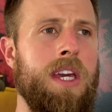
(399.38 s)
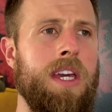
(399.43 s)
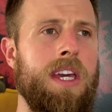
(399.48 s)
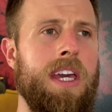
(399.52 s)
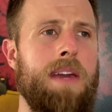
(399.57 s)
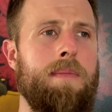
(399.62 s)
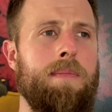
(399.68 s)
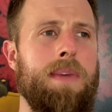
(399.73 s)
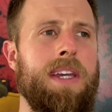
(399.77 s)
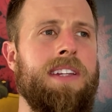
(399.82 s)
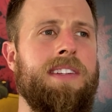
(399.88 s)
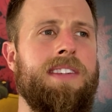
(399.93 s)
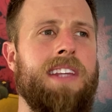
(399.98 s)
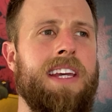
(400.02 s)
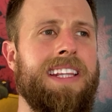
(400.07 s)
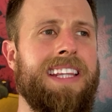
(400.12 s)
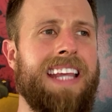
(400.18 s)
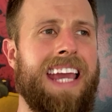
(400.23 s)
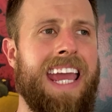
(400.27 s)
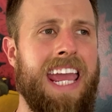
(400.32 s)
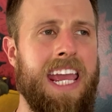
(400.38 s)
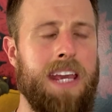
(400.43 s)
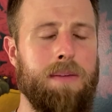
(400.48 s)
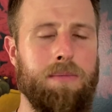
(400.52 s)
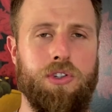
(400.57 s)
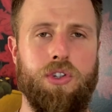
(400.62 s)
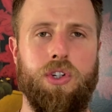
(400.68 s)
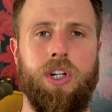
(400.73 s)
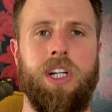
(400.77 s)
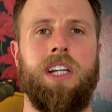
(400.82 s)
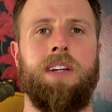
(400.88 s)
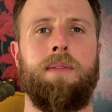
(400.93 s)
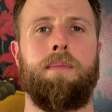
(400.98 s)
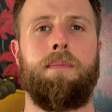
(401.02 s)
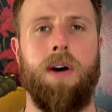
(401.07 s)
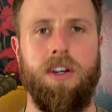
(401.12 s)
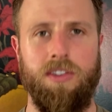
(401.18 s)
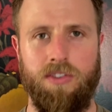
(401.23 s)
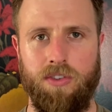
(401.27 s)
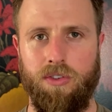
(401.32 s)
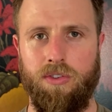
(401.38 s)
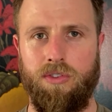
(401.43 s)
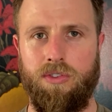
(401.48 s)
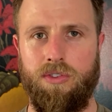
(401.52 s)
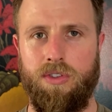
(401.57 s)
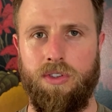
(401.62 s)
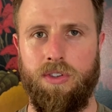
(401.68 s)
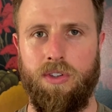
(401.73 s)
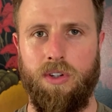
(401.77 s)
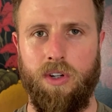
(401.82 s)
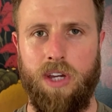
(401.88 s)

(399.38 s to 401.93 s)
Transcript: it means that the hamstring muscles,